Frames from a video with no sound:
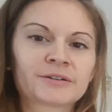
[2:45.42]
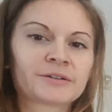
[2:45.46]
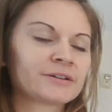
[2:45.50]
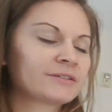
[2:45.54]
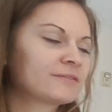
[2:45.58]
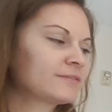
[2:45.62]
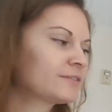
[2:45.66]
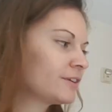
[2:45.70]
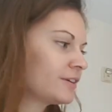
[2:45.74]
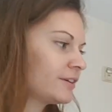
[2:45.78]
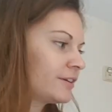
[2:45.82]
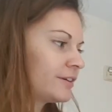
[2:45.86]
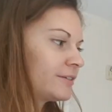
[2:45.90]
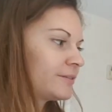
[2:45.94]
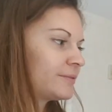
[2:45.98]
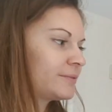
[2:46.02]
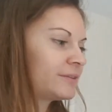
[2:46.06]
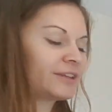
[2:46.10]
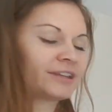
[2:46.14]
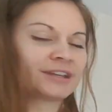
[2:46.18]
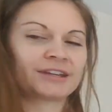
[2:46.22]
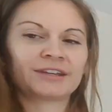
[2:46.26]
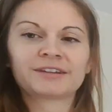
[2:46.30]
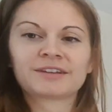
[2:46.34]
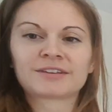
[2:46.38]
So if you're
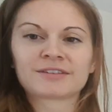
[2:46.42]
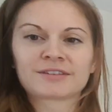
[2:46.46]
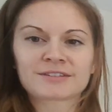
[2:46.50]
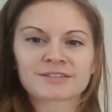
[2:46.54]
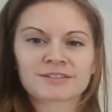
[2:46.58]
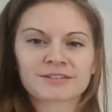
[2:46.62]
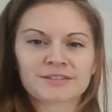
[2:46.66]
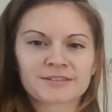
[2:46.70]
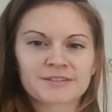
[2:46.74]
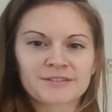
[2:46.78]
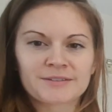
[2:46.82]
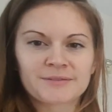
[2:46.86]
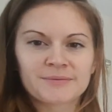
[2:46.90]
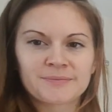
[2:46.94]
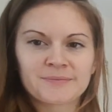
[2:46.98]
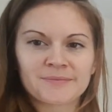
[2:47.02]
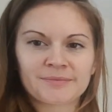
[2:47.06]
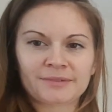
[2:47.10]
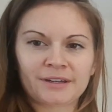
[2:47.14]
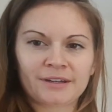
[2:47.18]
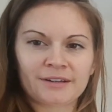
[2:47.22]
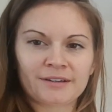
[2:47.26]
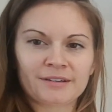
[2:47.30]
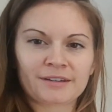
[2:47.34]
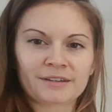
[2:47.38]
thinking that this looks
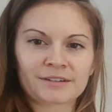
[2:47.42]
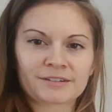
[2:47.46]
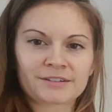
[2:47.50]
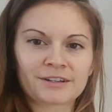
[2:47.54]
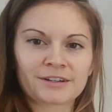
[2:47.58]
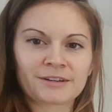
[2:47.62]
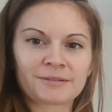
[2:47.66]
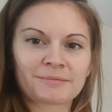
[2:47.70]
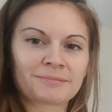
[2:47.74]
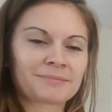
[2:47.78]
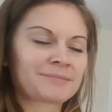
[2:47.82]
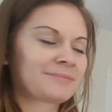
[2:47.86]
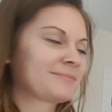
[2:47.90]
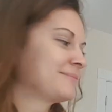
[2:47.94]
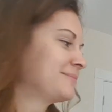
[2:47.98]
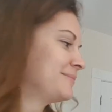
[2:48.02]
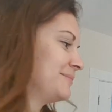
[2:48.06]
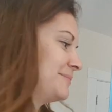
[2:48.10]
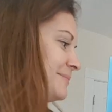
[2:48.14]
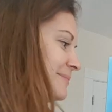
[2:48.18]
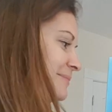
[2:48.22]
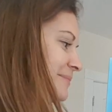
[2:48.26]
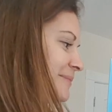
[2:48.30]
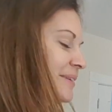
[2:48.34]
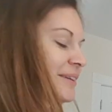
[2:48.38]
kind of like shit,
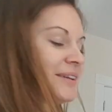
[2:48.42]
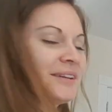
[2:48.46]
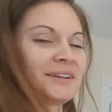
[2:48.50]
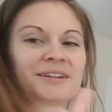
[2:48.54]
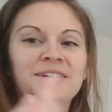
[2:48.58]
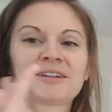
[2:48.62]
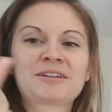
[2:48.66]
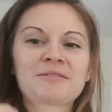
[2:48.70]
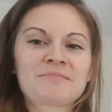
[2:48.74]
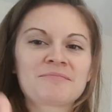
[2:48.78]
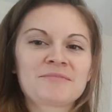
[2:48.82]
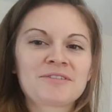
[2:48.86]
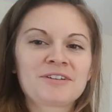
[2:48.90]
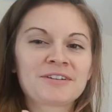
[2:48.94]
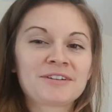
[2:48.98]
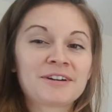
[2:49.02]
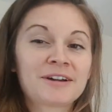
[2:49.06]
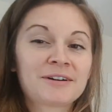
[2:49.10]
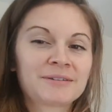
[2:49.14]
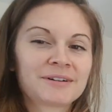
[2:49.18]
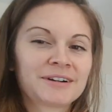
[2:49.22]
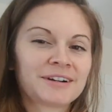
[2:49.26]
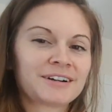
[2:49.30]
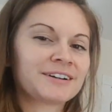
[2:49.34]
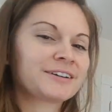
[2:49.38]
you're
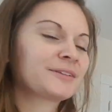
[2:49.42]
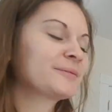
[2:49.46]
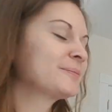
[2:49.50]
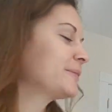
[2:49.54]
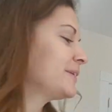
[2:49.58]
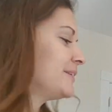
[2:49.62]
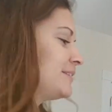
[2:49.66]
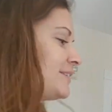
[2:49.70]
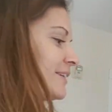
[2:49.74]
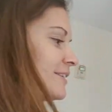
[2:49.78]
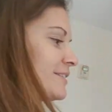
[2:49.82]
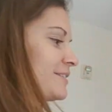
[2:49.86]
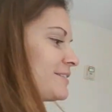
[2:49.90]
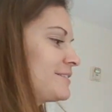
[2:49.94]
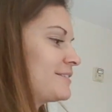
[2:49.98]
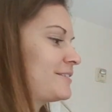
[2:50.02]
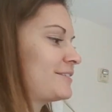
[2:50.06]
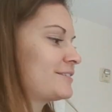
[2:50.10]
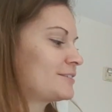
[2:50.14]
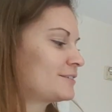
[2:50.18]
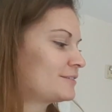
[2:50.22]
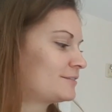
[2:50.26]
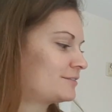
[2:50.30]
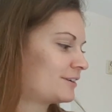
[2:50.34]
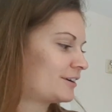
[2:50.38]
not wrong. It does so